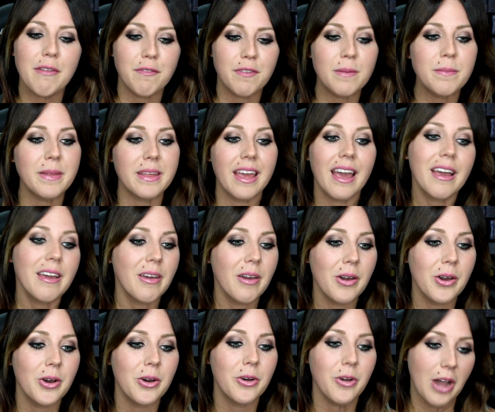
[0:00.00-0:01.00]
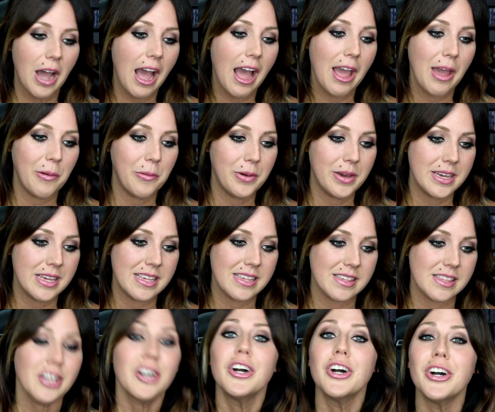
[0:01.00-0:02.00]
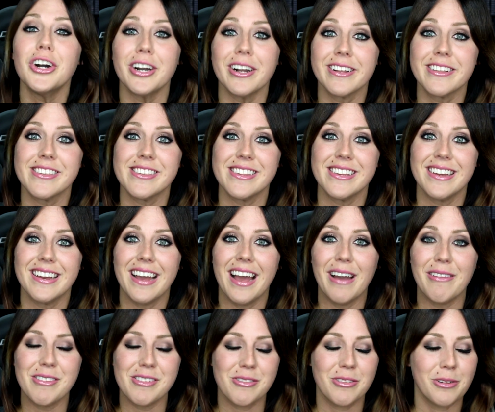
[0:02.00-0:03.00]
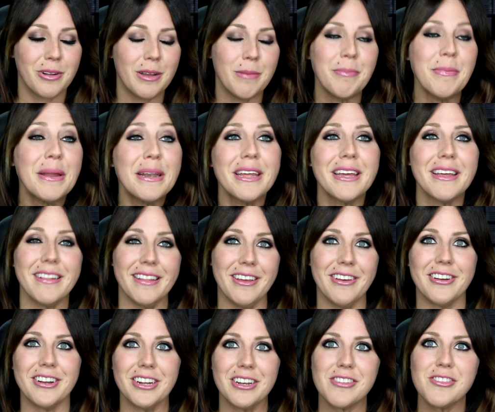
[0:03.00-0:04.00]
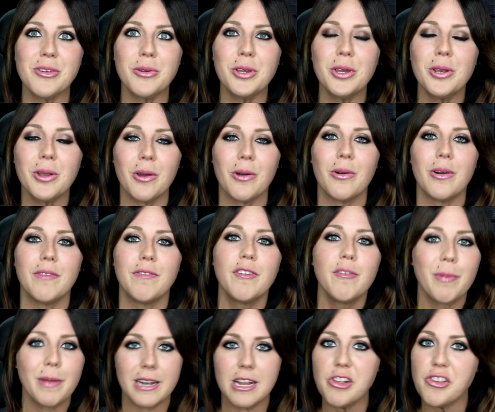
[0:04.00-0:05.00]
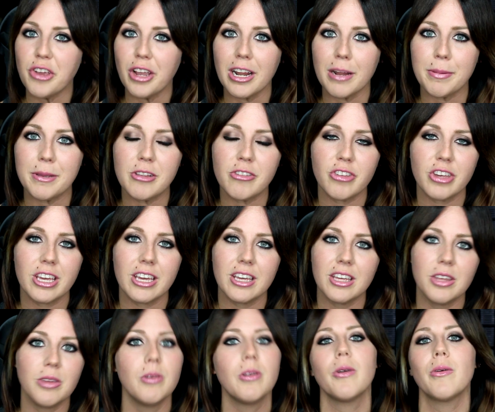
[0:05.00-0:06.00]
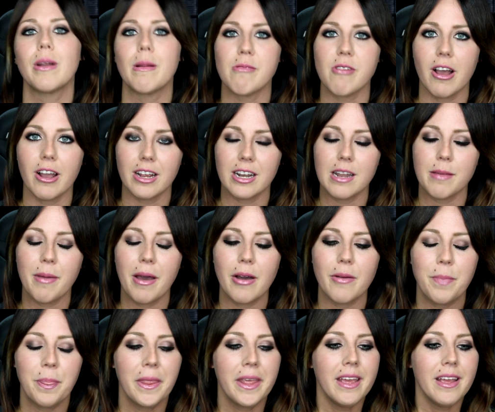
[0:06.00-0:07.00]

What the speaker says: from the get-go, I was hooked. I was immediately hooked. So you know, if you played a JRPG, you know what I'm talking about.